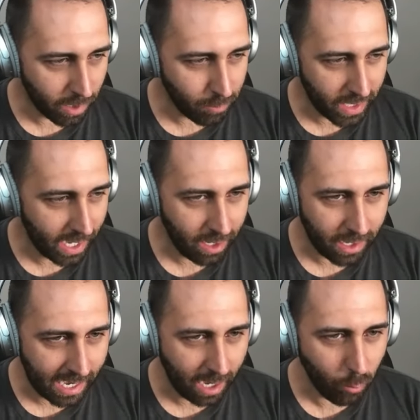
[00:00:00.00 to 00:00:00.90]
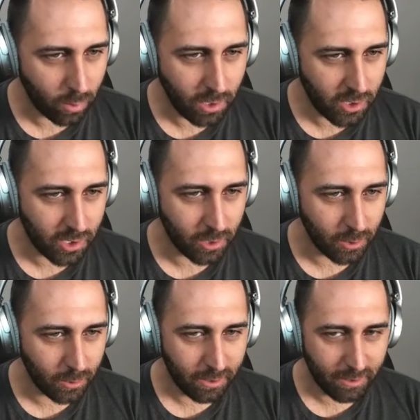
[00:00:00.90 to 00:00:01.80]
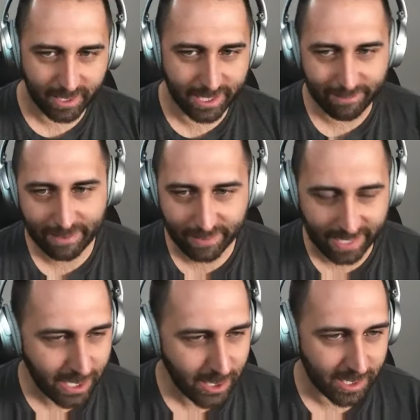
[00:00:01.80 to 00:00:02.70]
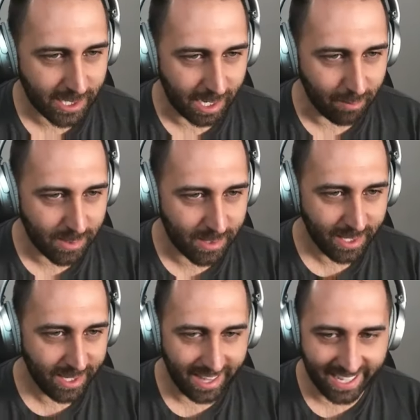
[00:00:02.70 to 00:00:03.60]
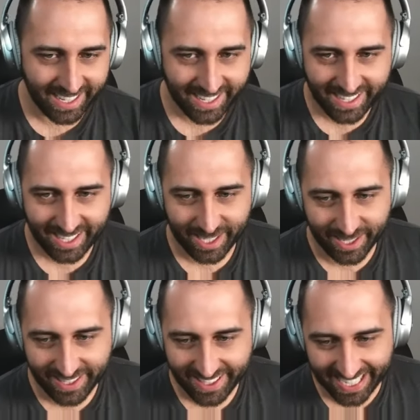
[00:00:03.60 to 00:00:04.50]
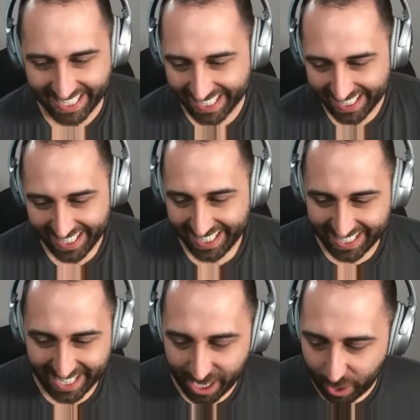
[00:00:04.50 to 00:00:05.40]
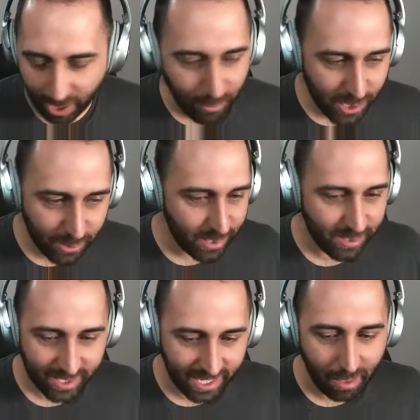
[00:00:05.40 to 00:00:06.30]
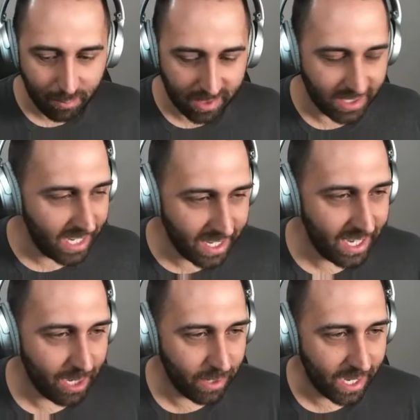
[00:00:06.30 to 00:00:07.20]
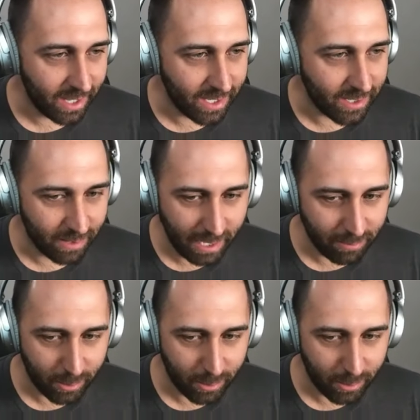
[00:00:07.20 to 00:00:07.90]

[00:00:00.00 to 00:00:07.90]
I mean, how would you, it could be in ancient times, how would you escape the day-to-day realities of life?